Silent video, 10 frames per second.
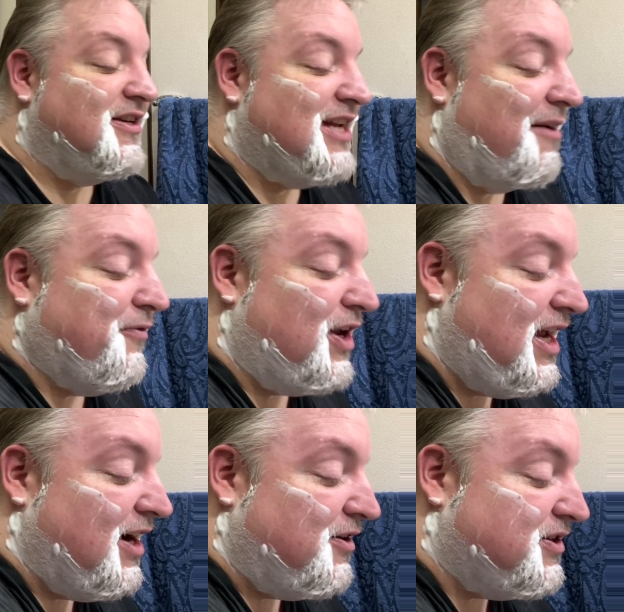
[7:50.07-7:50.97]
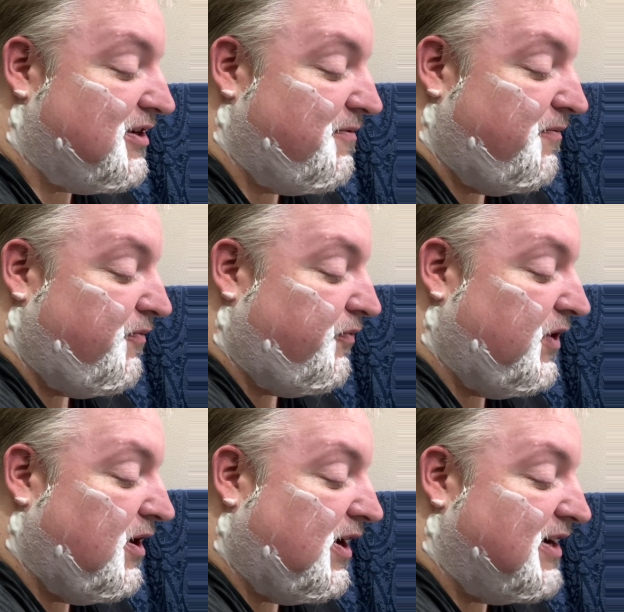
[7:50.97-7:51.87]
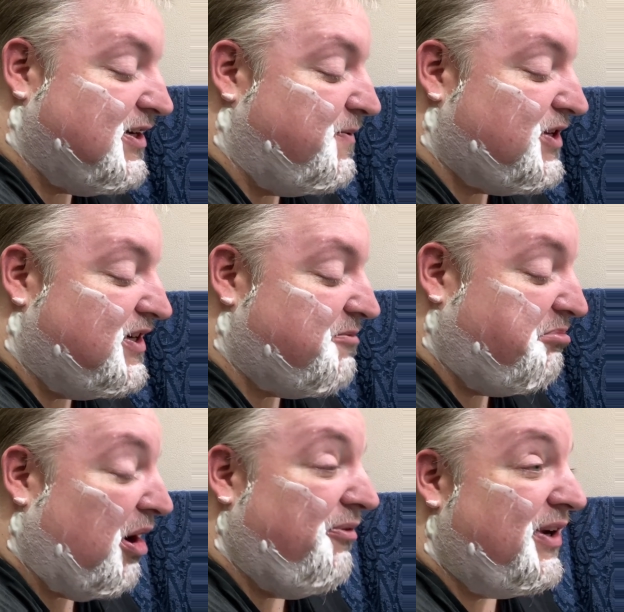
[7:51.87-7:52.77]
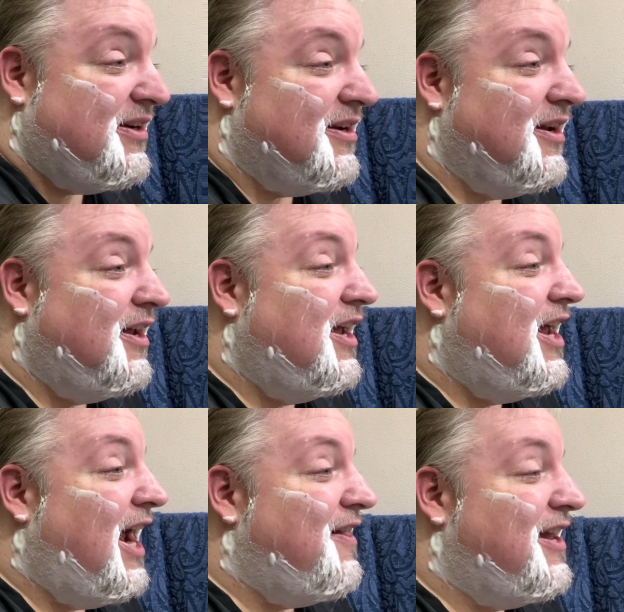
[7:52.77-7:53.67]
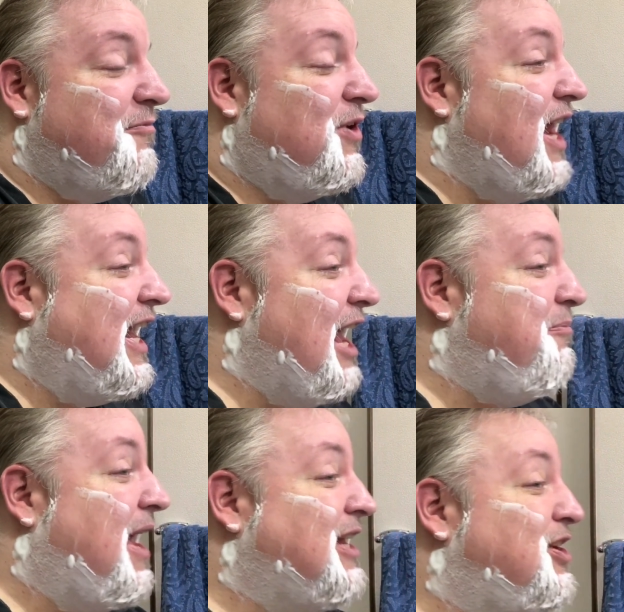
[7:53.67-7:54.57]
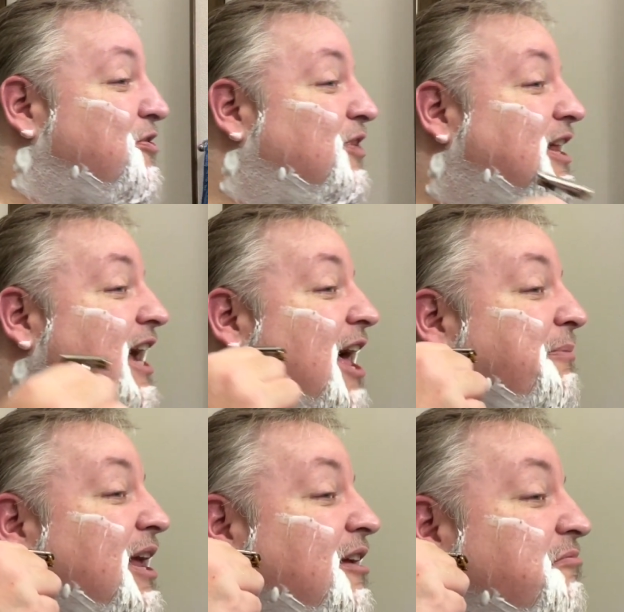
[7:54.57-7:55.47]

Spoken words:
that for years, because it was just perfect. And then when they came back to You Really Got Me,